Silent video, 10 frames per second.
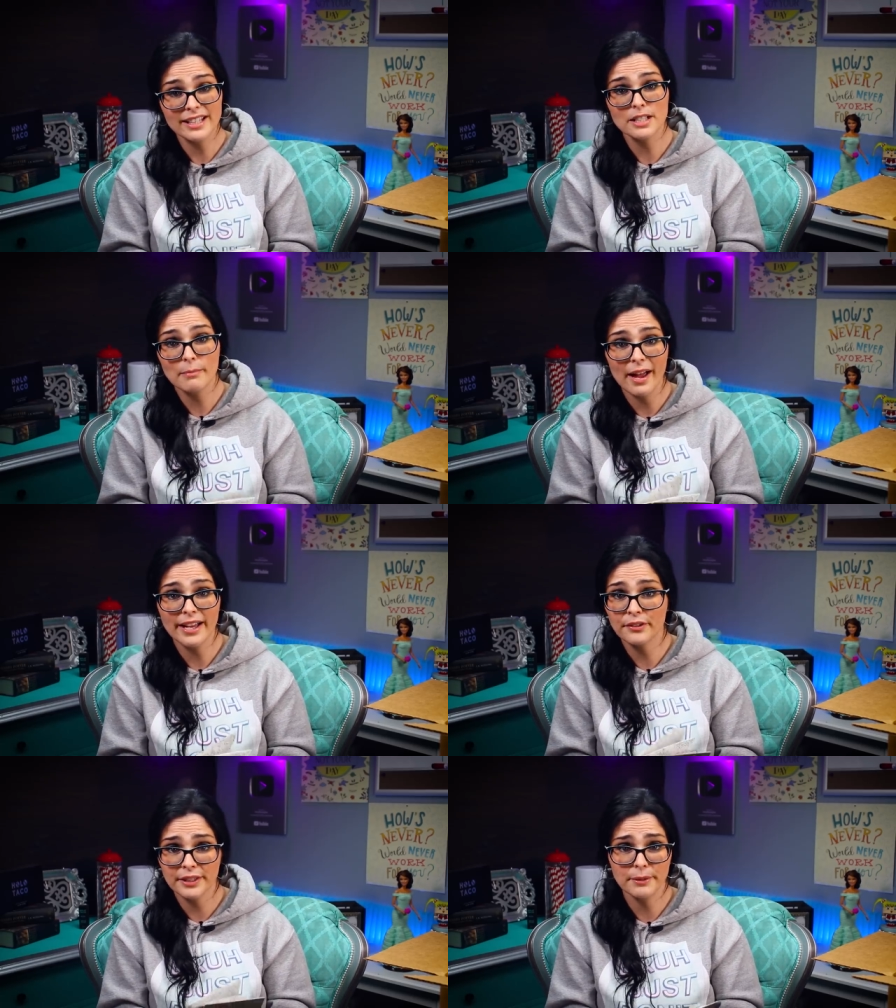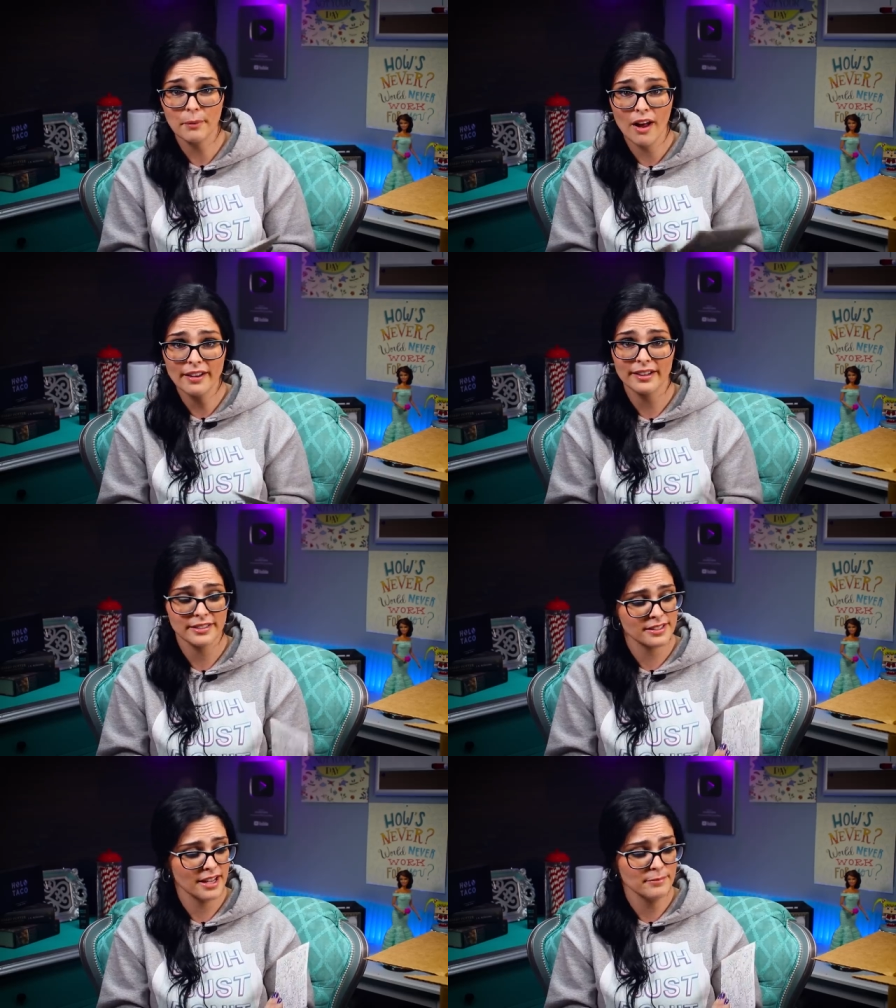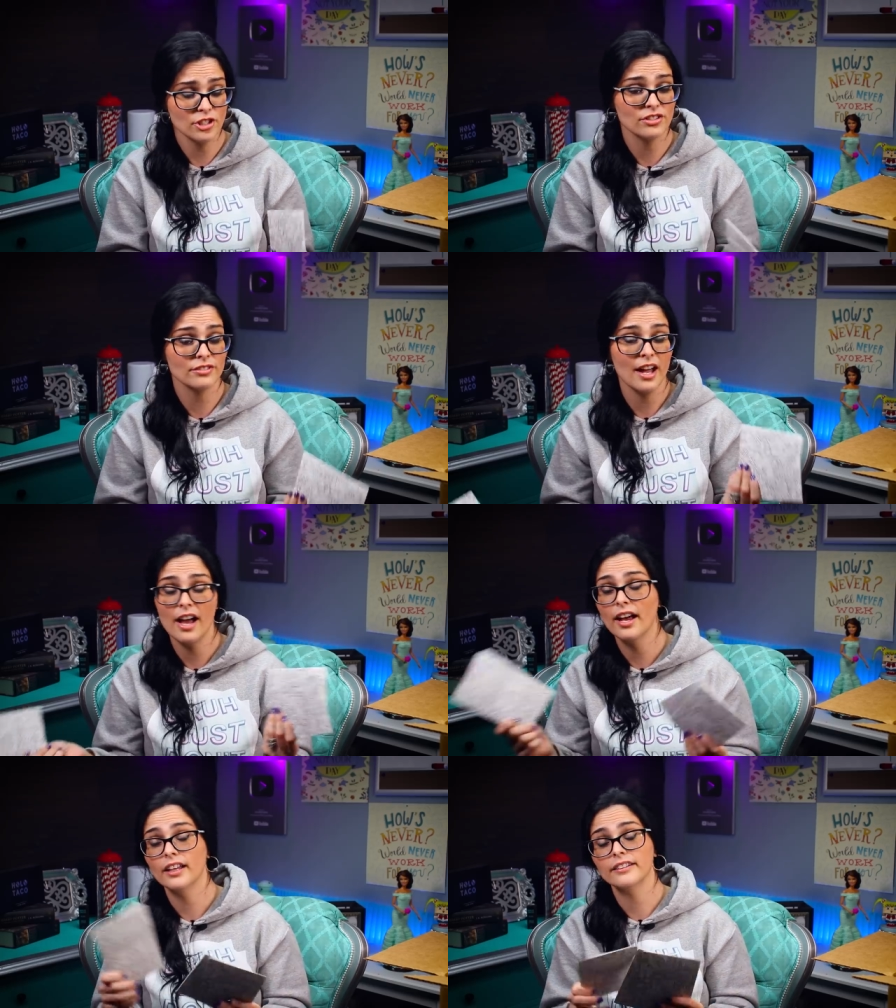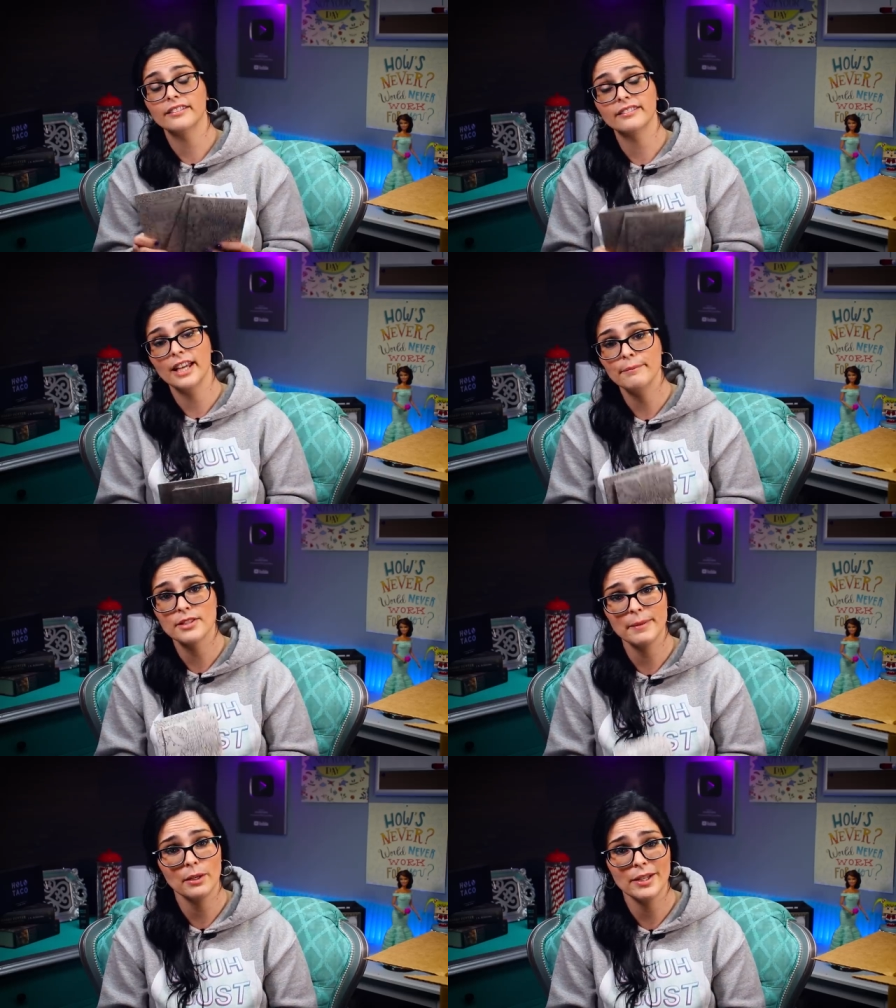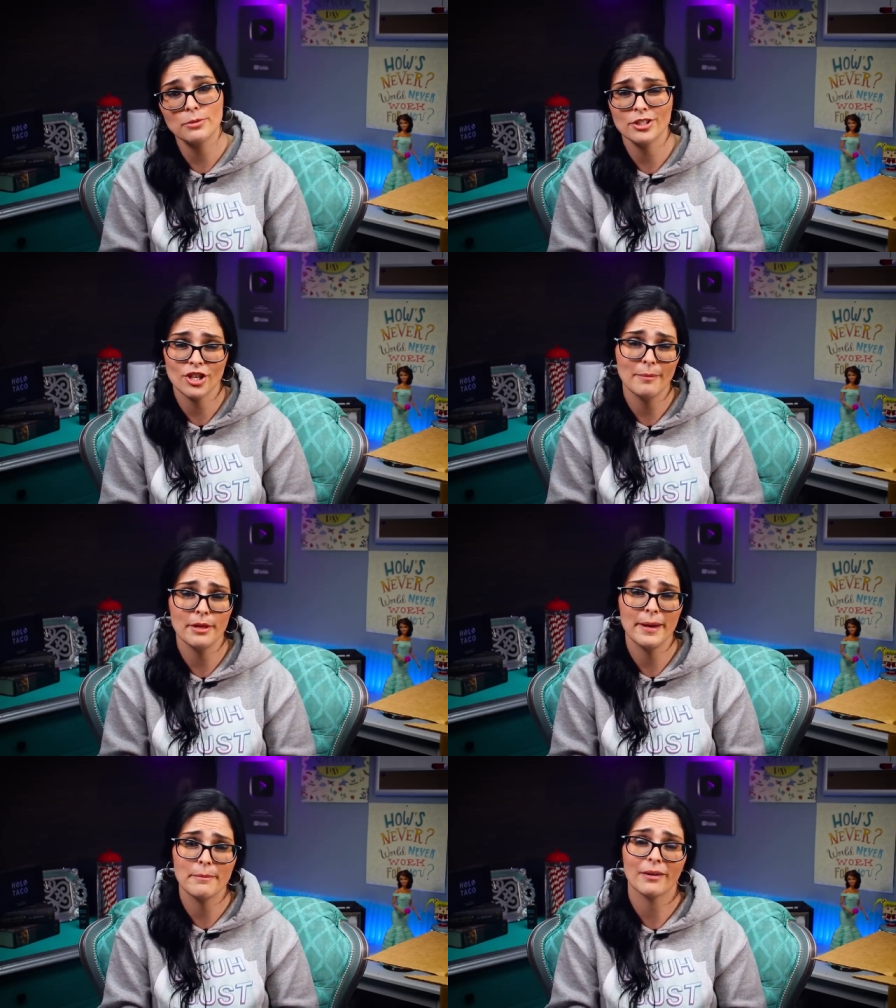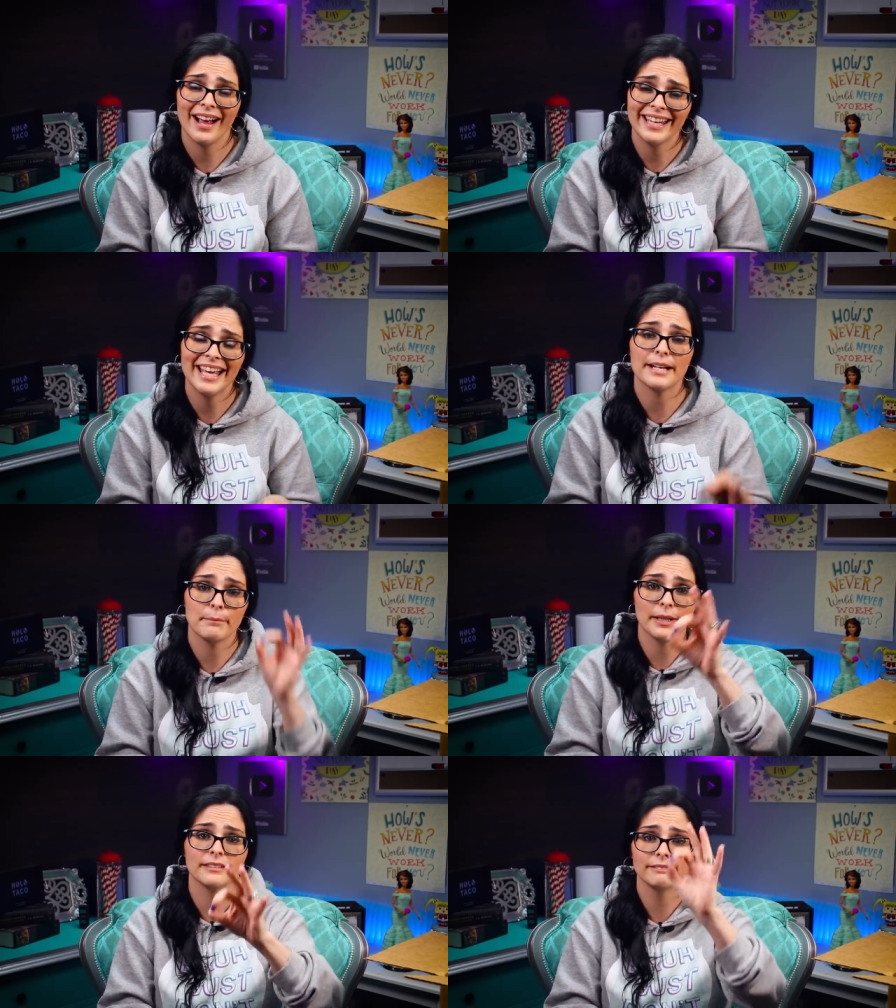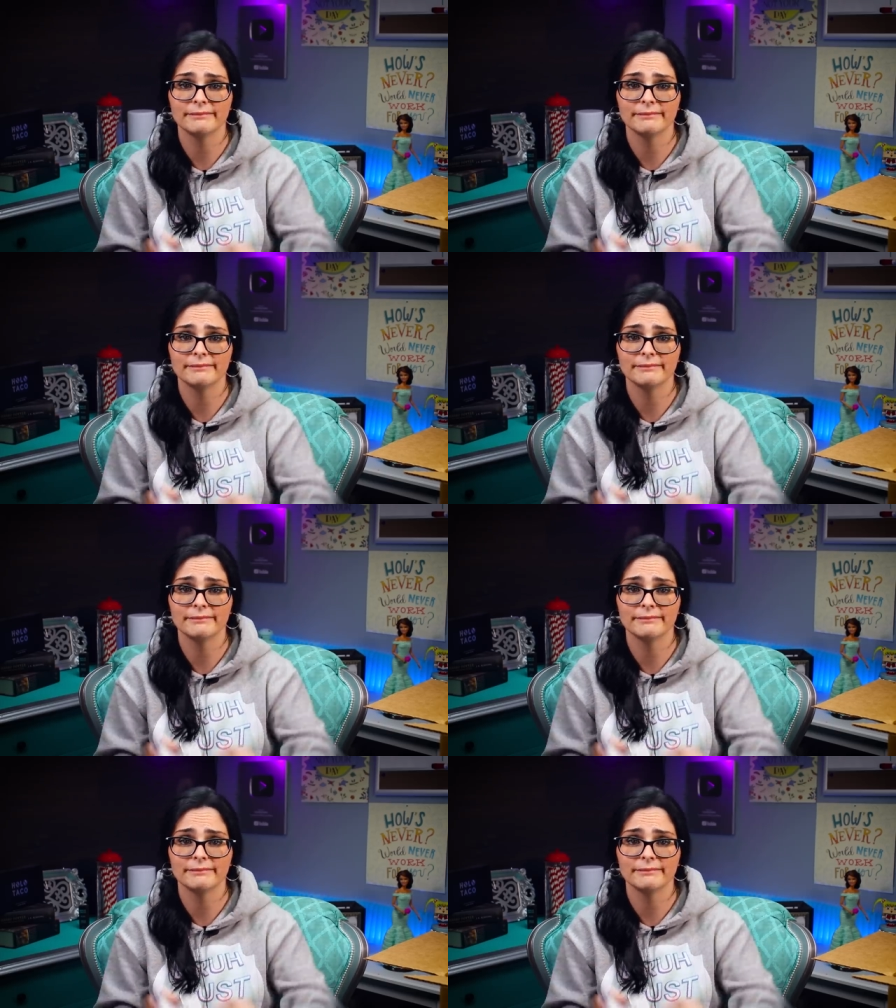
like to buy green products. I'm just, yep, spending way too much time on the paper. I get it, but